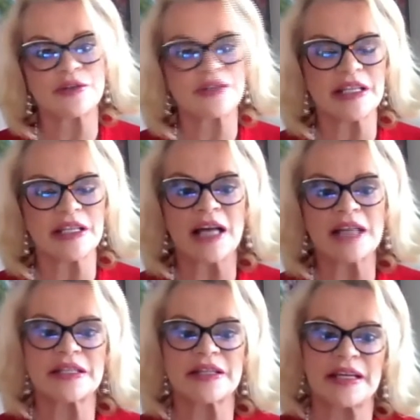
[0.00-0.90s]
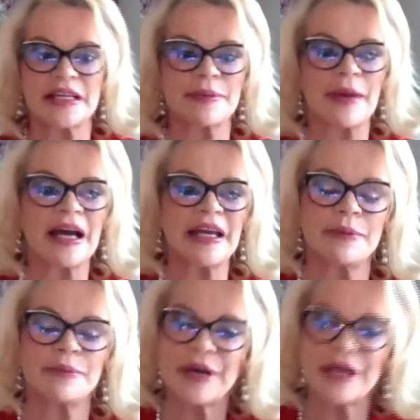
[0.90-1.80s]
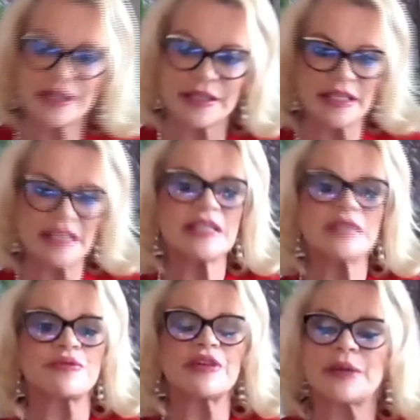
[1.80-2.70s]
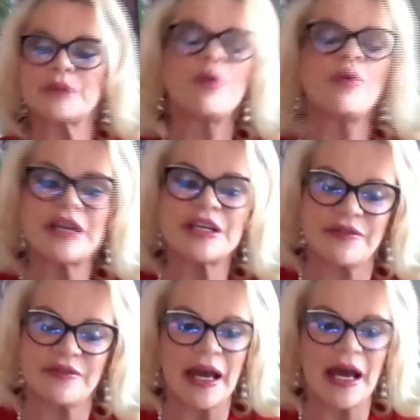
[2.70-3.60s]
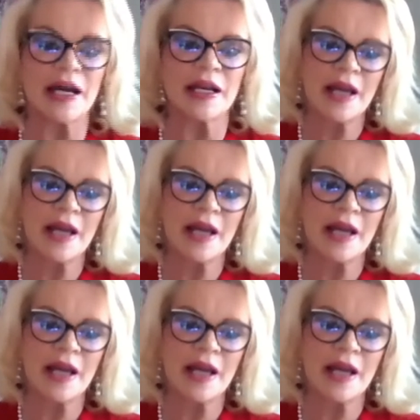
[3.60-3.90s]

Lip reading: see lots of things about him, but this is really the point of that.